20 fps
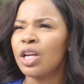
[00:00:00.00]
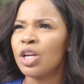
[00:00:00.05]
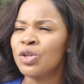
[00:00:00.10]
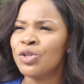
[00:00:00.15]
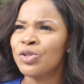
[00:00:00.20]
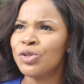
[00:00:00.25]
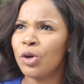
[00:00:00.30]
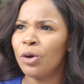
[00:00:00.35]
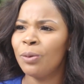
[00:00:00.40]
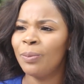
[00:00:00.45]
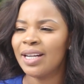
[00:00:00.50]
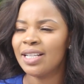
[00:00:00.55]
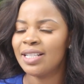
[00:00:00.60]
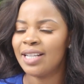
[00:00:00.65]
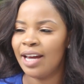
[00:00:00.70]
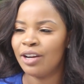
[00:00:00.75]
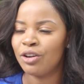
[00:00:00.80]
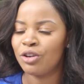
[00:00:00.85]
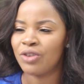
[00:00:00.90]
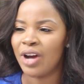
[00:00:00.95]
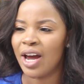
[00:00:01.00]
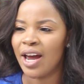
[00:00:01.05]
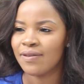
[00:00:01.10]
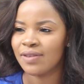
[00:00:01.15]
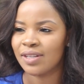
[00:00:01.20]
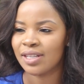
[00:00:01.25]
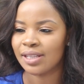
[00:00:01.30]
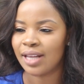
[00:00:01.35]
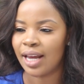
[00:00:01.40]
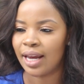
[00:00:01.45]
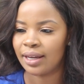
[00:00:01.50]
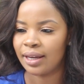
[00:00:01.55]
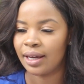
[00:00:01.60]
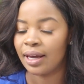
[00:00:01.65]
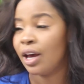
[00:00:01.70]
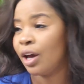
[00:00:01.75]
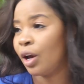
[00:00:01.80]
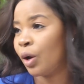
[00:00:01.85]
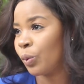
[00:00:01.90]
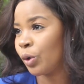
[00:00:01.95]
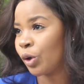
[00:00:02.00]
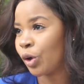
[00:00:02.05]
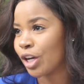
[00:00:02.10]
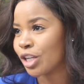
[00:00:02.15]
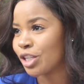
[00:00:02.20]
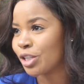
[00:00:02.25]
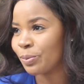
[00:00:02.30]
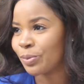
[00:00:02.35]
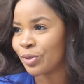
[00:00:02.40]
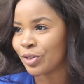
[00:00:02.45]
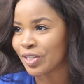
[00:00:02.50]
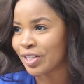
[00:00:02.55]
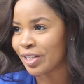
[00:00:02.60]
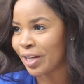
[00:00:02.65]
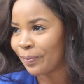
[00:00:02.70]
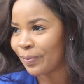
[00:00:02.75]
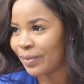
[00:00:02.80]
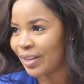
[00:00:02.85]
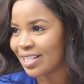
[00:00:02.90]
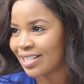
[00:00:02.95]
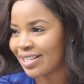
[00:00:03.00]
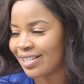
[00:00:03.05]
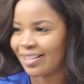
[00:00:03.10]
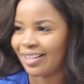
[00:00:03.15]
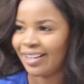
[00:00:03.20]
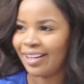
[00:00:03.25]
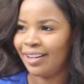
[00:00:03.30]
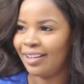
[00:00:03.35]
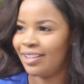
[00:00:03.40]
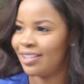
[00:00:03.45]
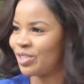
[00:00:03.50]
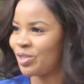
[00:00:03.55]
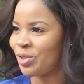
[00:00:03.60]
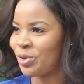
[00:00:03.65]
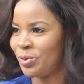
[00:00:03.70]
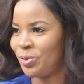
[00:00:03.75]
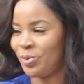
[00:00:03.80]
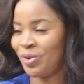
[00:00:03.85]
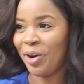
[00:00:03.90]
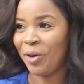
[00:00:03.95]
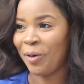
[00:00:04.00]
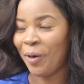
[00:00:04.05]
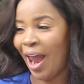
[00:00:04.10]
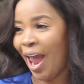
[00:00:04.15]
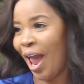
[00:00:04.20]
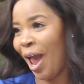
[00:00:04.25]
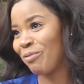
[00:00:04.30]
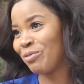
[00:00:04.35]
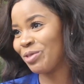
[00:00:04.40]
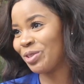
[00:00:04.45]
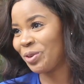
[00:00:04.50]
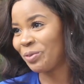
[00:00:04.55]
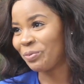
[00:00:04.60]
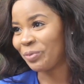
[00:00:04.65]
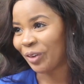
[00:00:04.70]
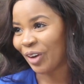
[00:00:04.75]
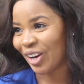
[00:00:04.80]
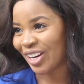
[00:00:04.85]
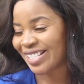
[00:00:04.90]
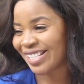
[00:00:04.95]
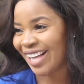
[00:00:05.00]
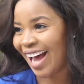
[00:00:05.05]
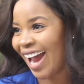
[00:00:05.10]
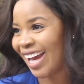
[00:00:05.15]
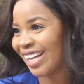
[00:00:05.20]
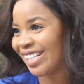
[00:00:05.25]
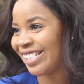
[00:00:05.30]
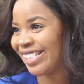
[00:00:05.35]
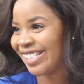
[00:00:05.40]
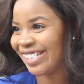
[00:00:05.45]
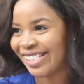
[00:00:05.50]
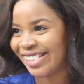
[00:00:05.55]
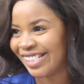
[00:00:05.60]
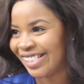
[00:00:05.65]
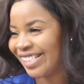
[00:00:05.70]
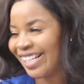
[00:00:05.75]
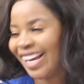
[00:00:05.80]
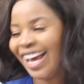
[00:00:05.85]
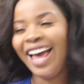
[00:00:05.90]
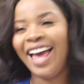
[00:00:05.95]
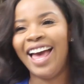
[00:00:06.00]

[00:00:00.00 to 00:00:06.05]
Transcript: so my dad arrives and is like, we're going to build something today. So here I am, super excited.